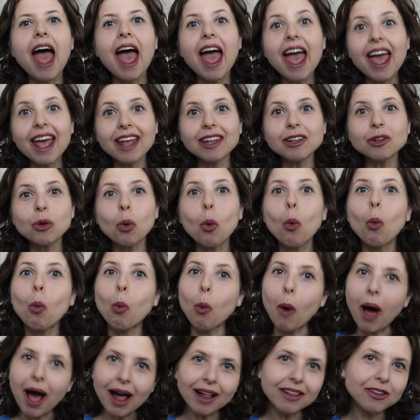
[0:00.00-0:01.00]

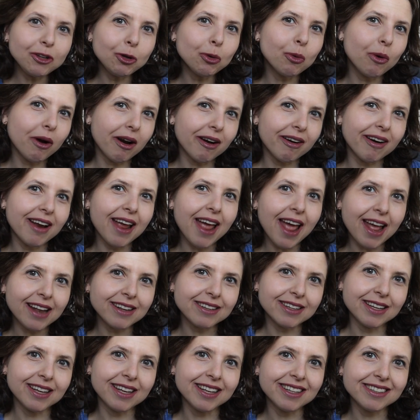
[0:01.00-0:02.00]
And while you are
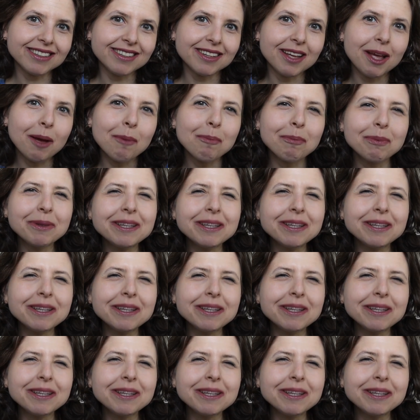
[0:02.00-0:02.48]
at it,